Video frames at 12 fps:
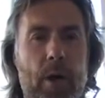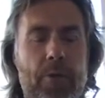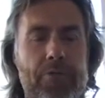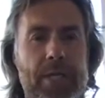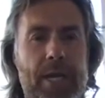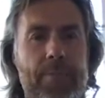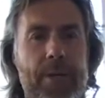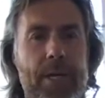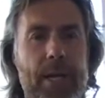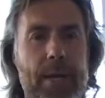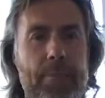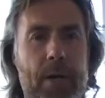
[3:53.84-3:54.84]
Sabi
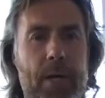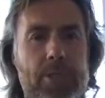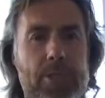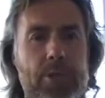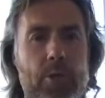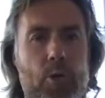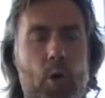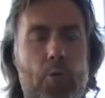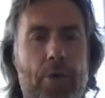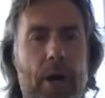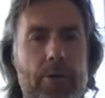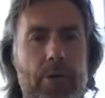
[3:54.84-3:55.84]
and Bas, your
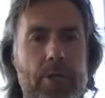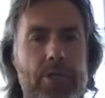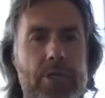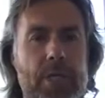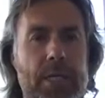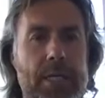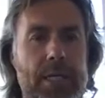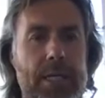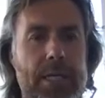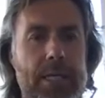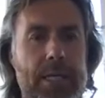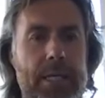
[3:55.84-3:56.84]
co-founders,
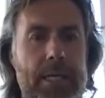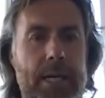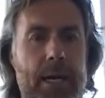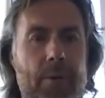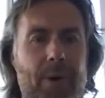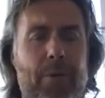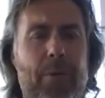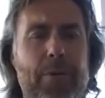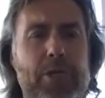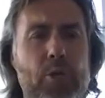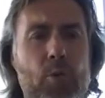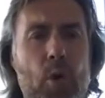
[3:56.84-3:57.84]
what
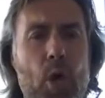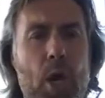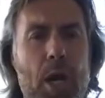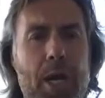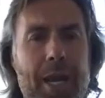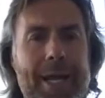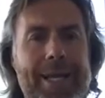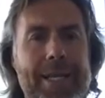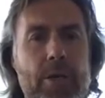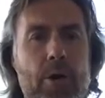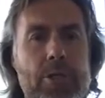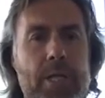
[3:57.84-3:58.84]
was your role like in
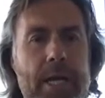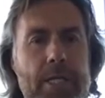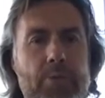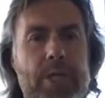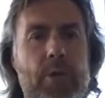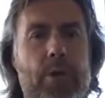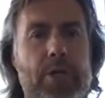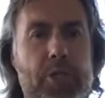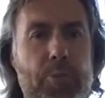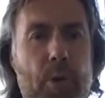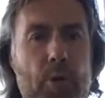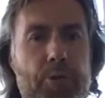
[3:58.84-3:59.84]
those days when you were a
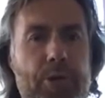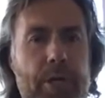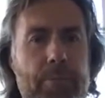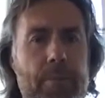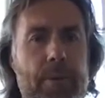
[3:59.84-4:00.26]
small team?